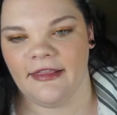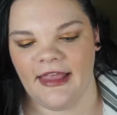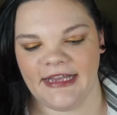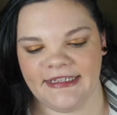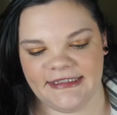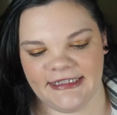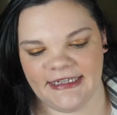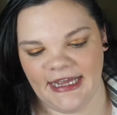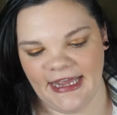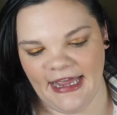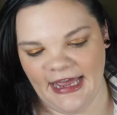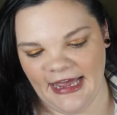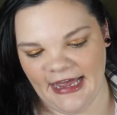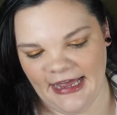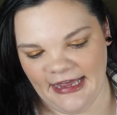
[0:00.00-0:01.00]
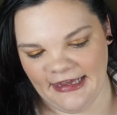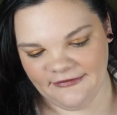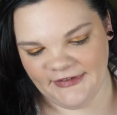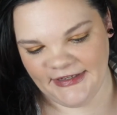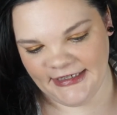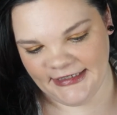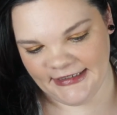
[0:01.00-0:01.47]
Last thing I have
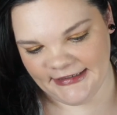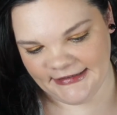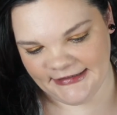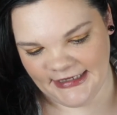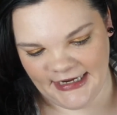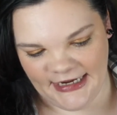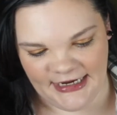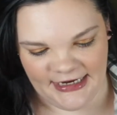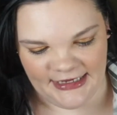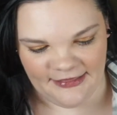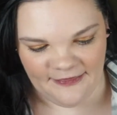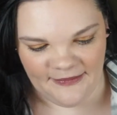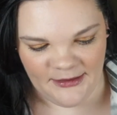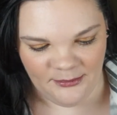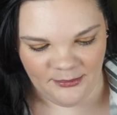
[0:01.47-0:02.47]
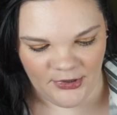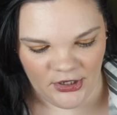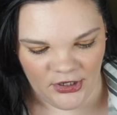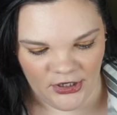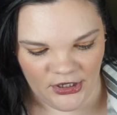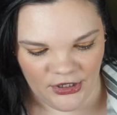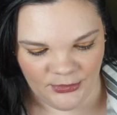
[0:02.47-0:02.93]
is a lip
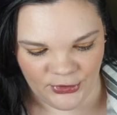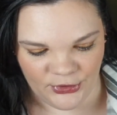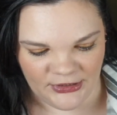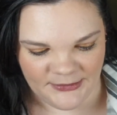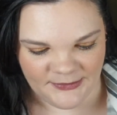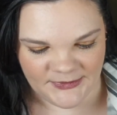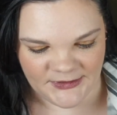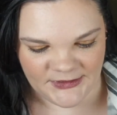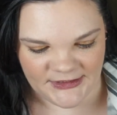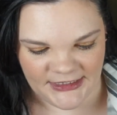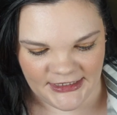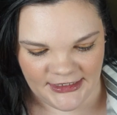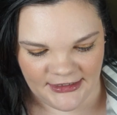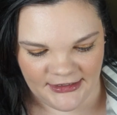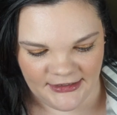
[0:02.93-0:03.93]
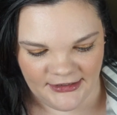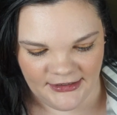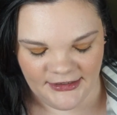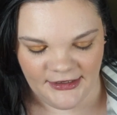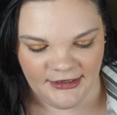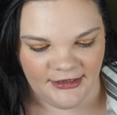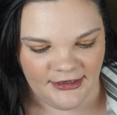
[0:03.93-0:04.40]
balm or lipstick.
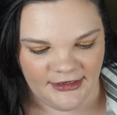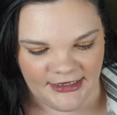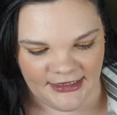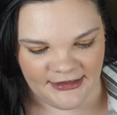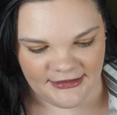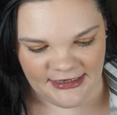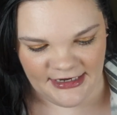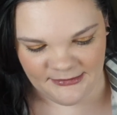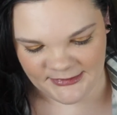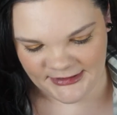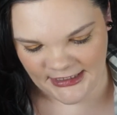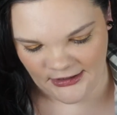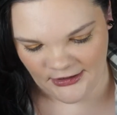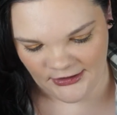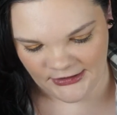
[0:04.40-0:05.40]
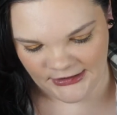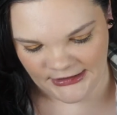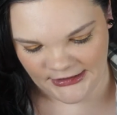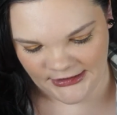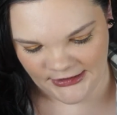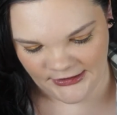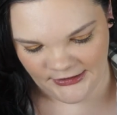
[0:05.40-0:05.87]
The name's not on
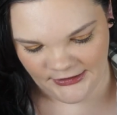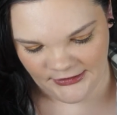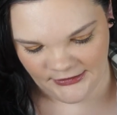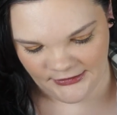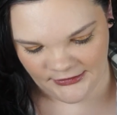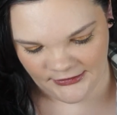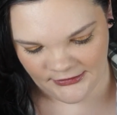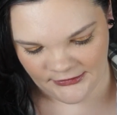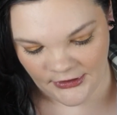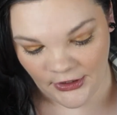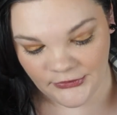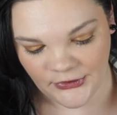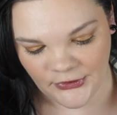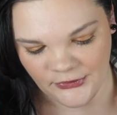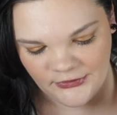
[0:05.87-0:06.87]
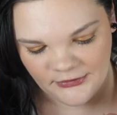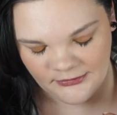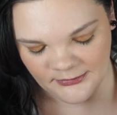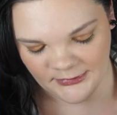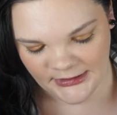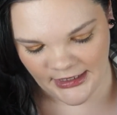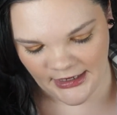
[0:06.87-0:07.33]
here. Oh no,
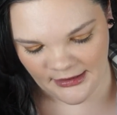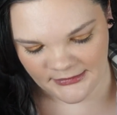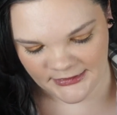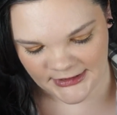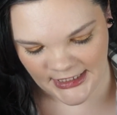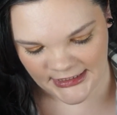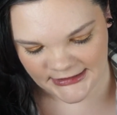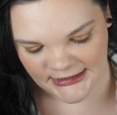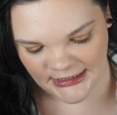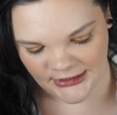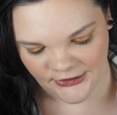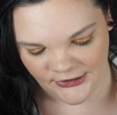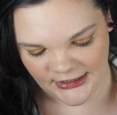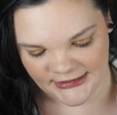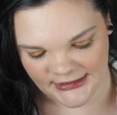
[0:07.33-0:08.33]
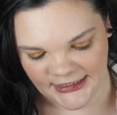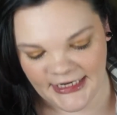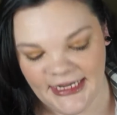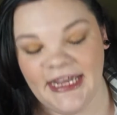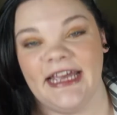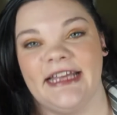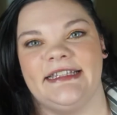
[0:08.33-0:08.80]
I stand corrected.
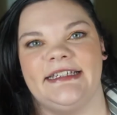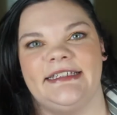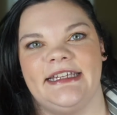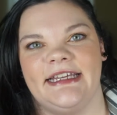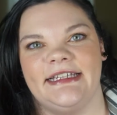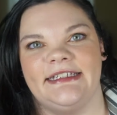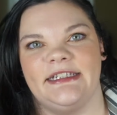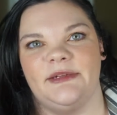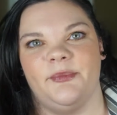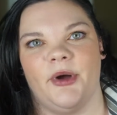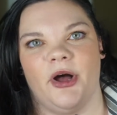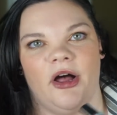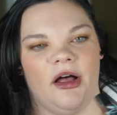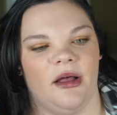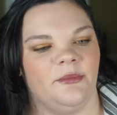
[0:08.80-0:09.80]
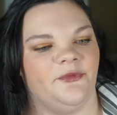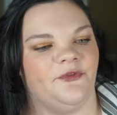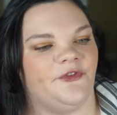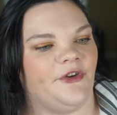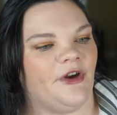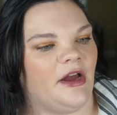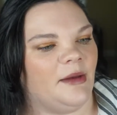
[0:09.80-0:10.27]
It's a tinted balm
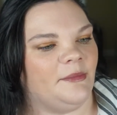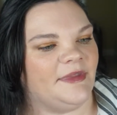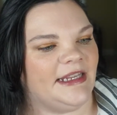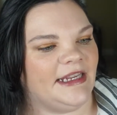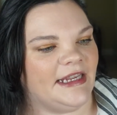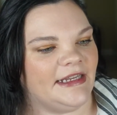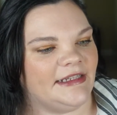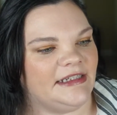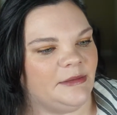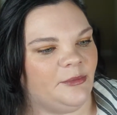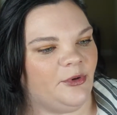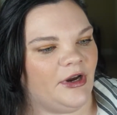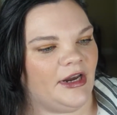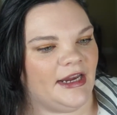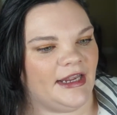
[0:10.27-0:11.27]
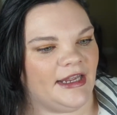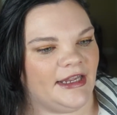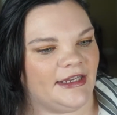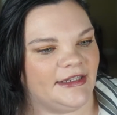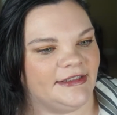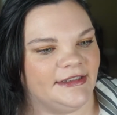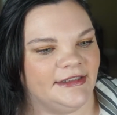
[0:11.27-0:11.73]
from the indie
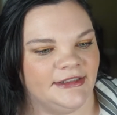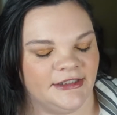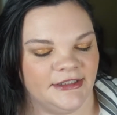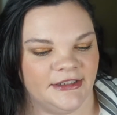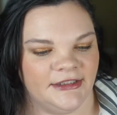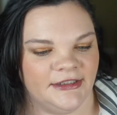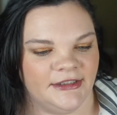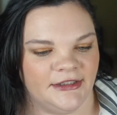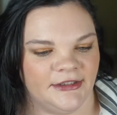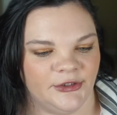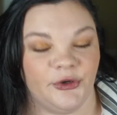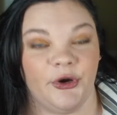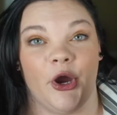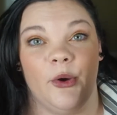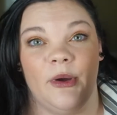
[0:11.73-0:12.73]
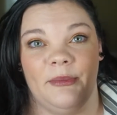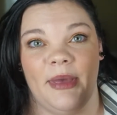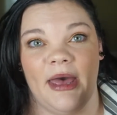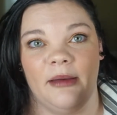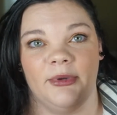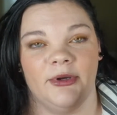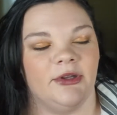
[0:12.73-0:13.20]
brand Crow and
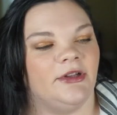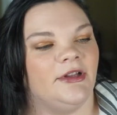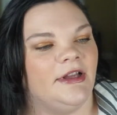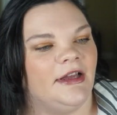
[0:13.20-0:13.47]
Pebble.